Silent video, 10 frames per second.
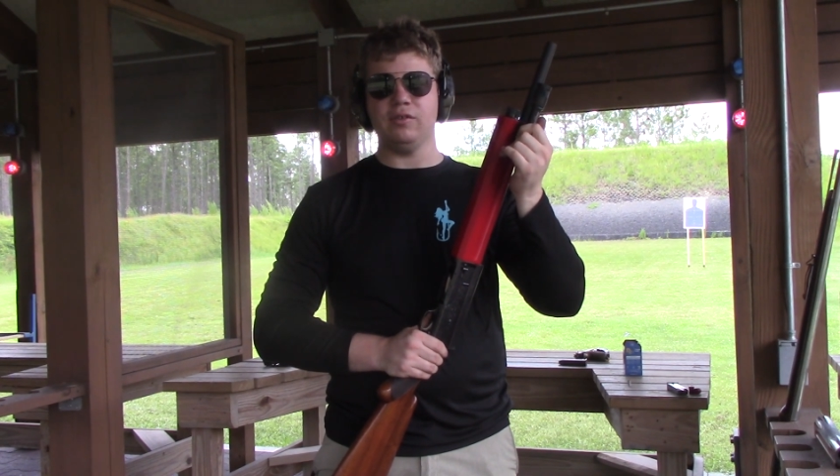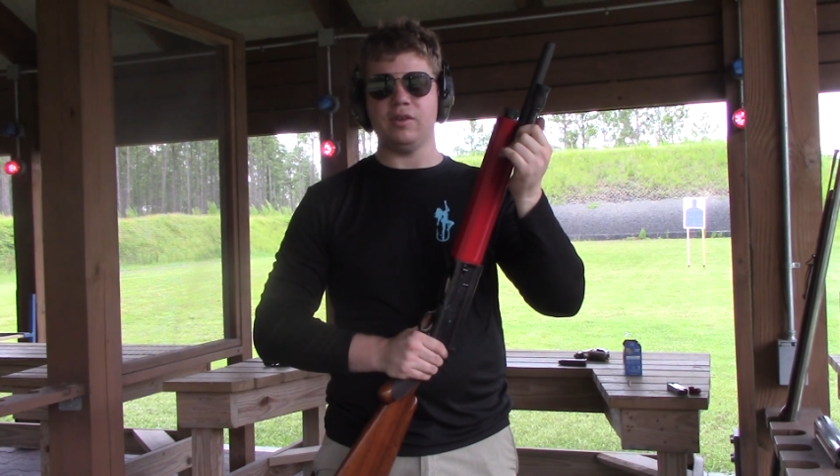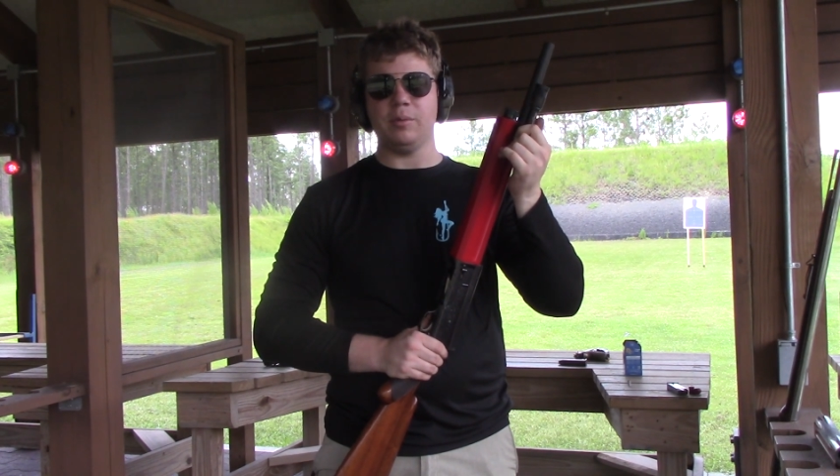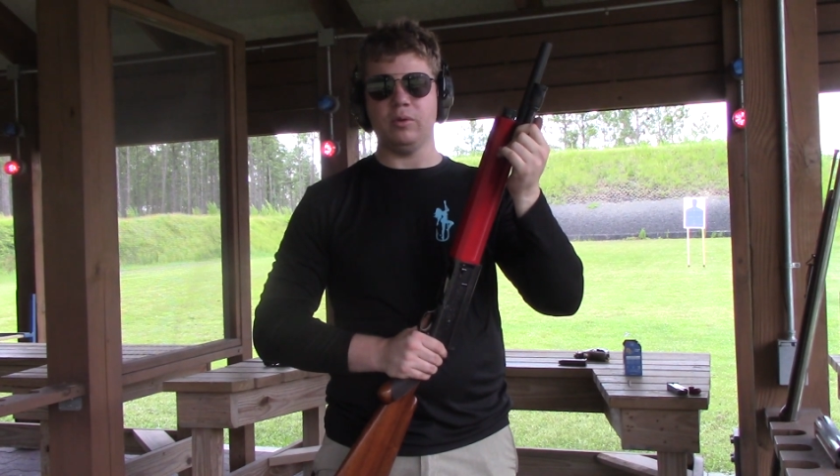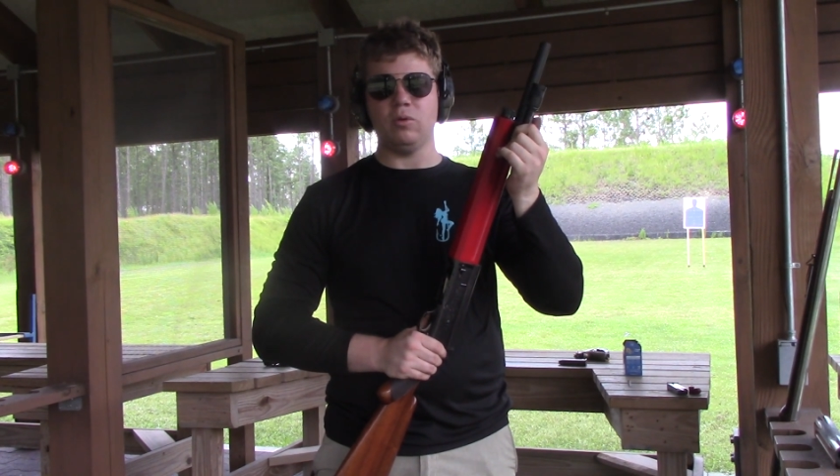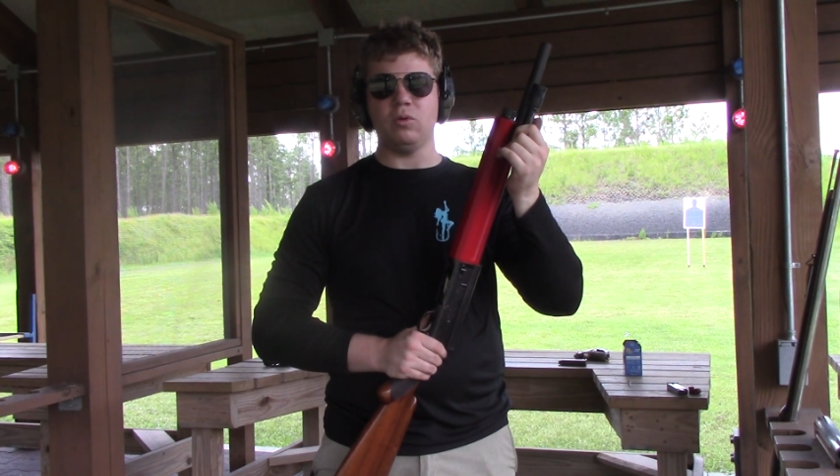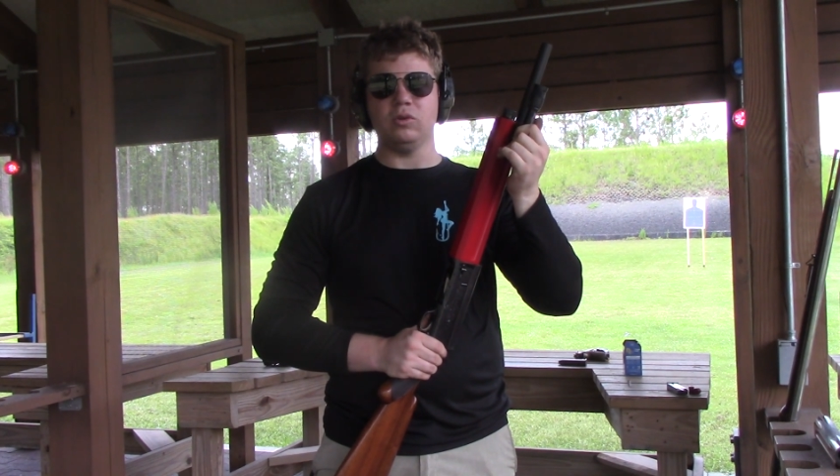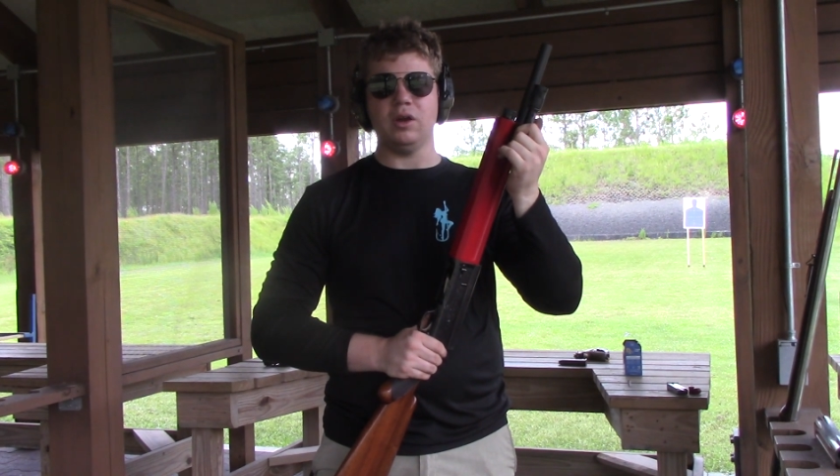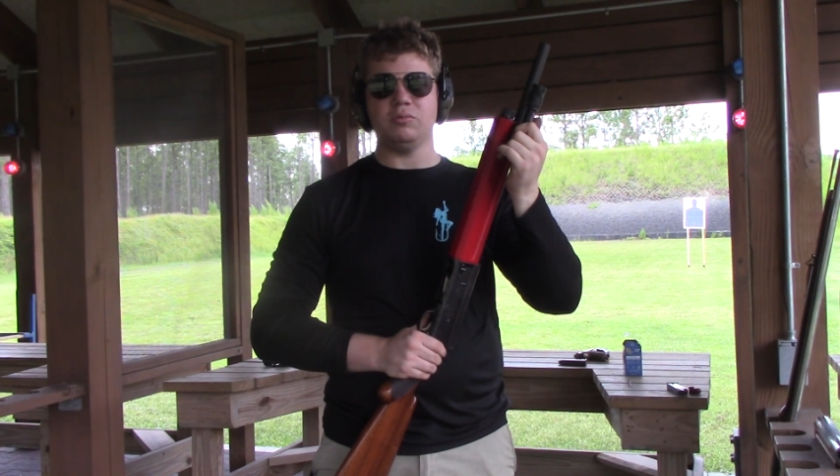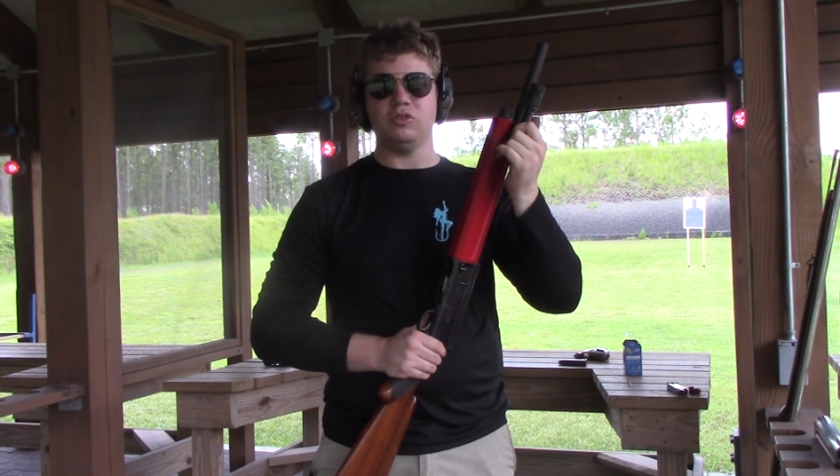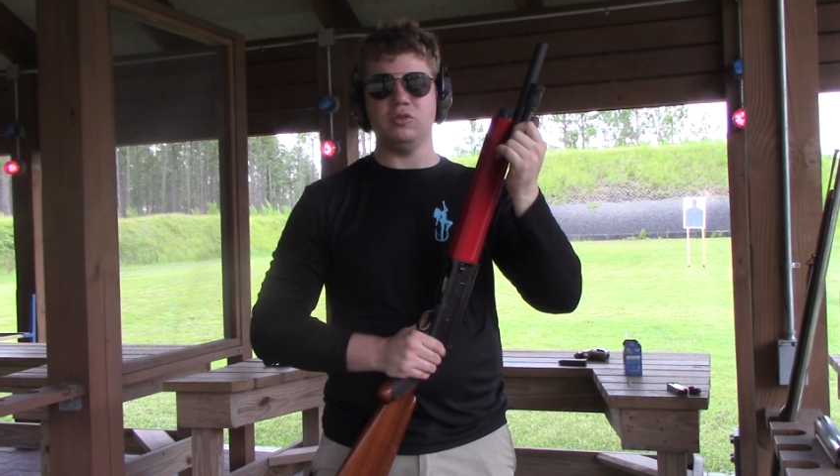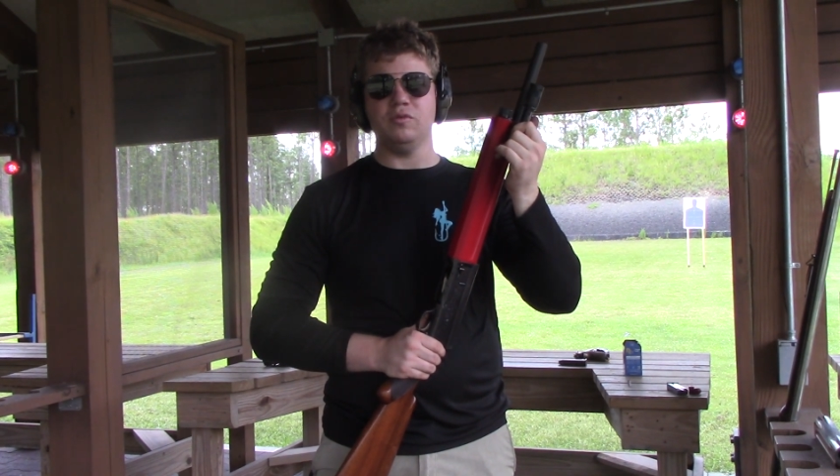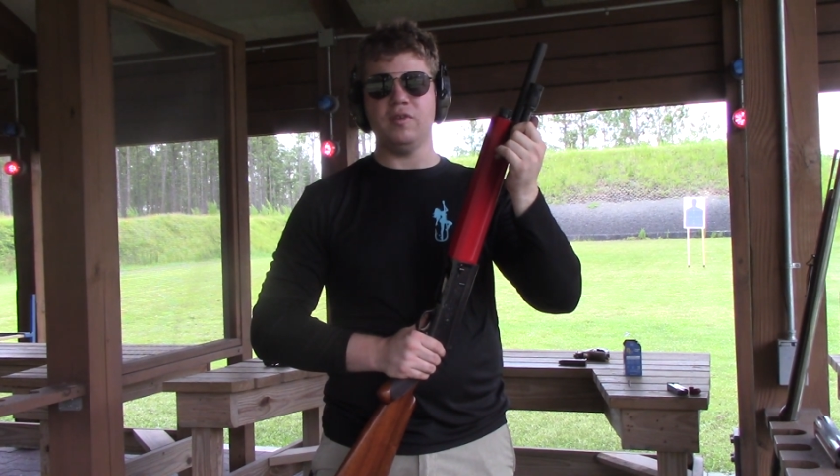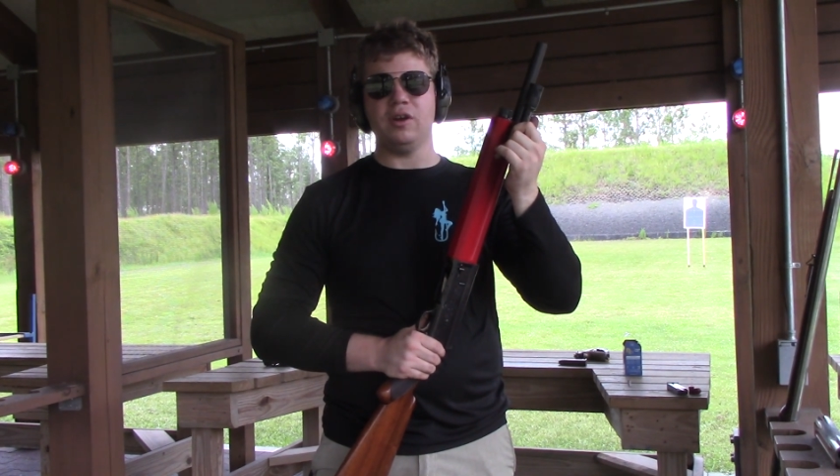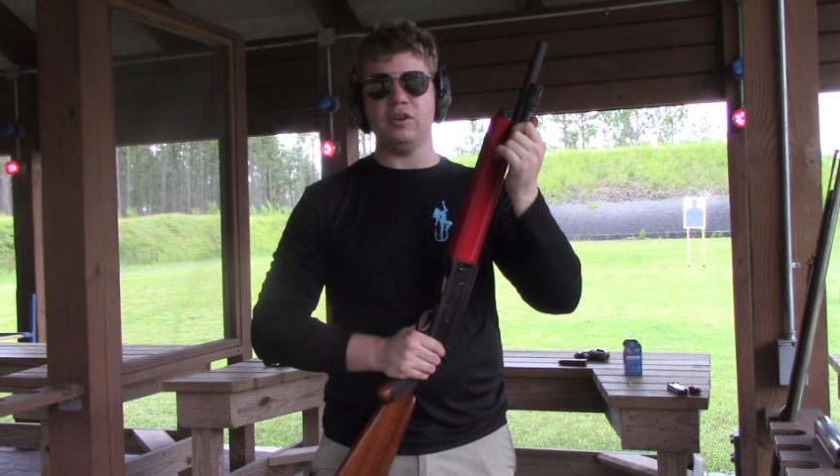is able to hold up to
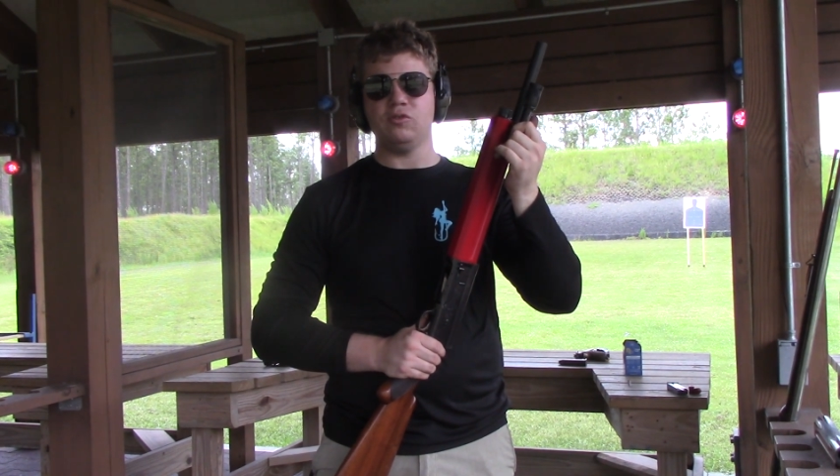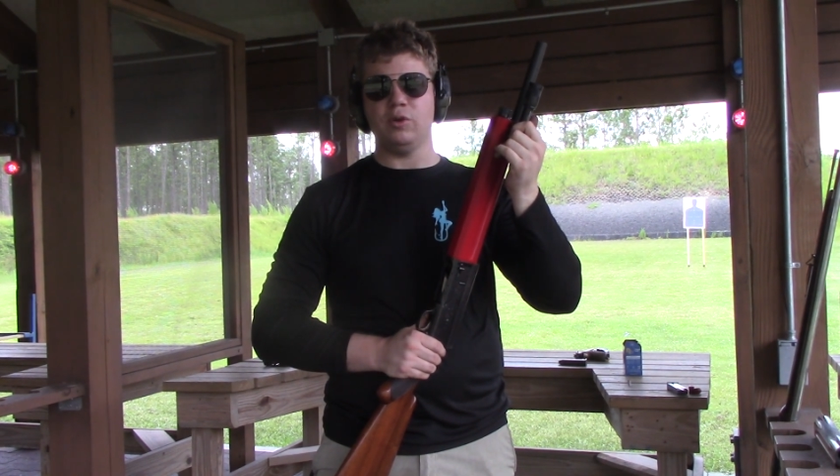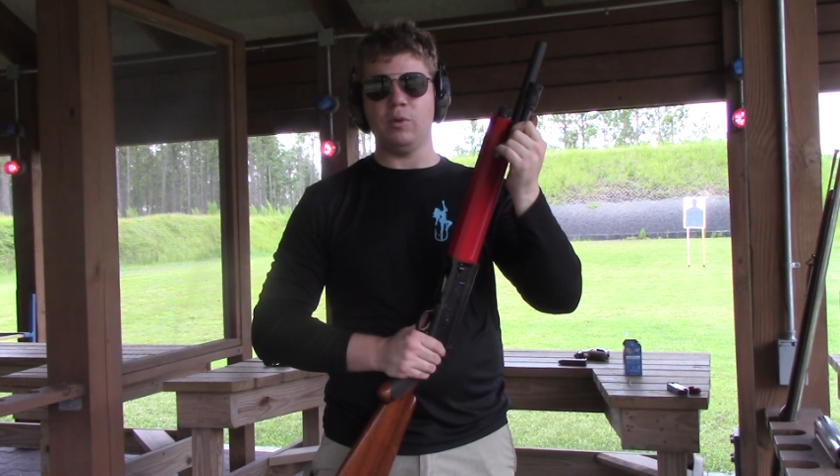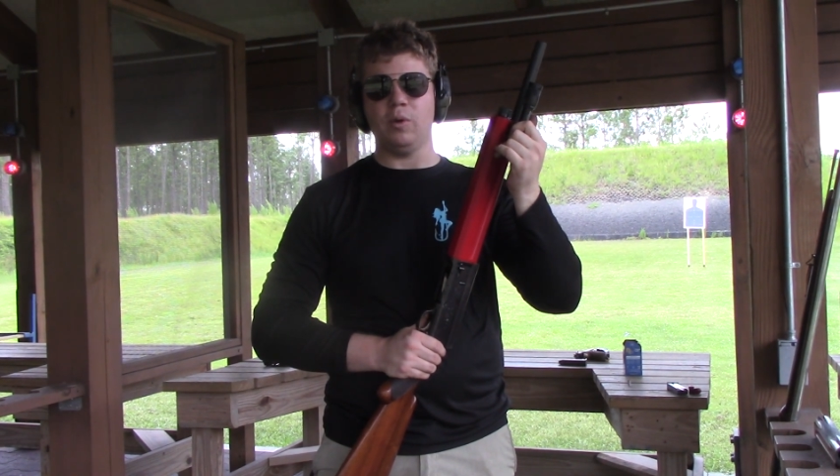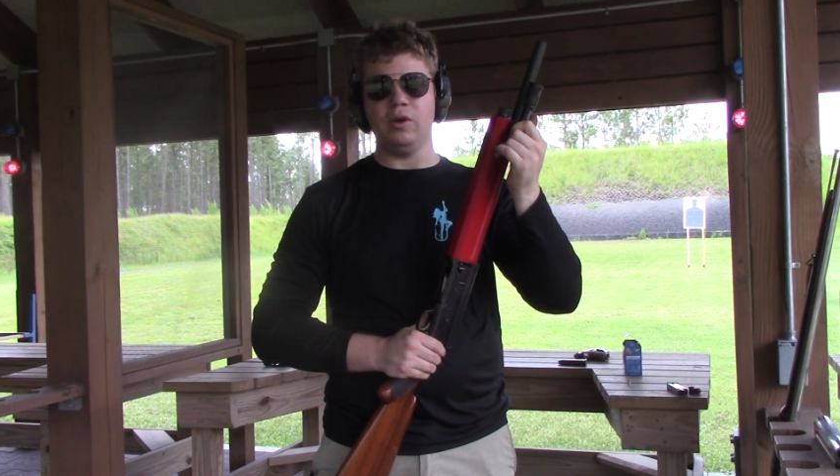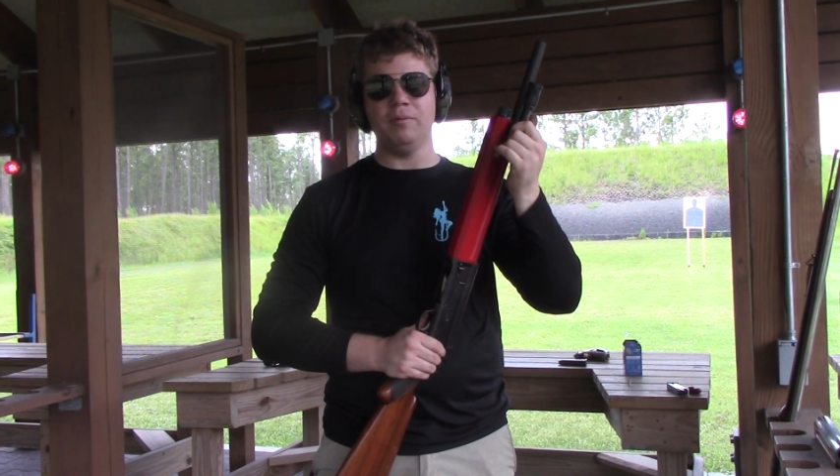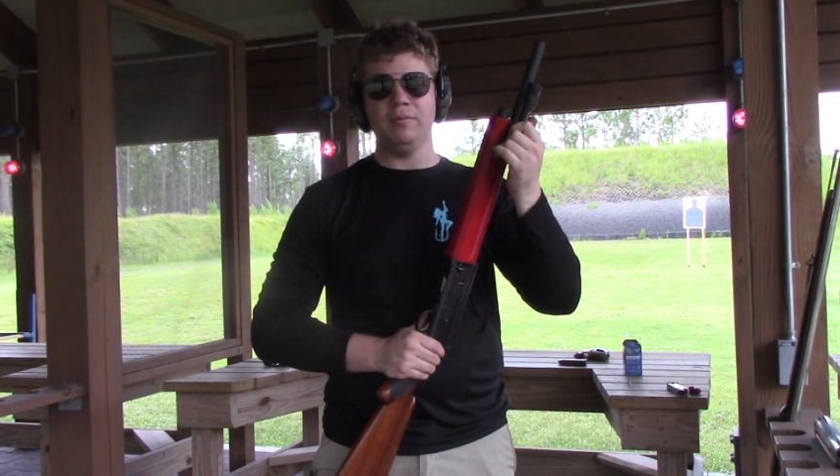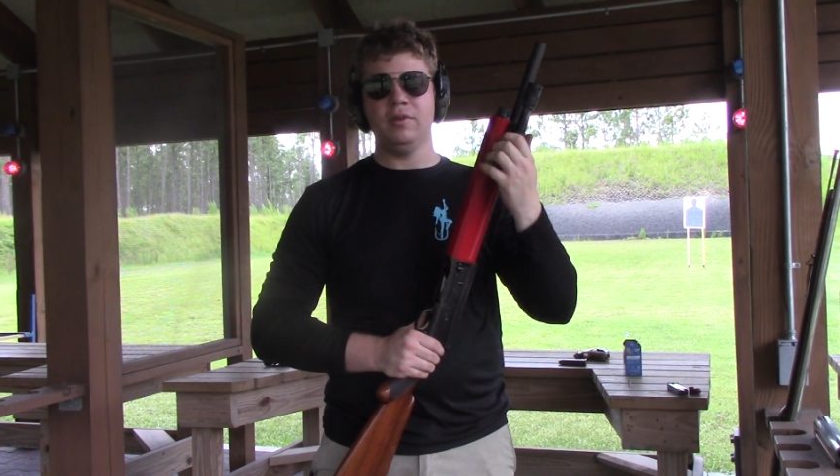various recoil.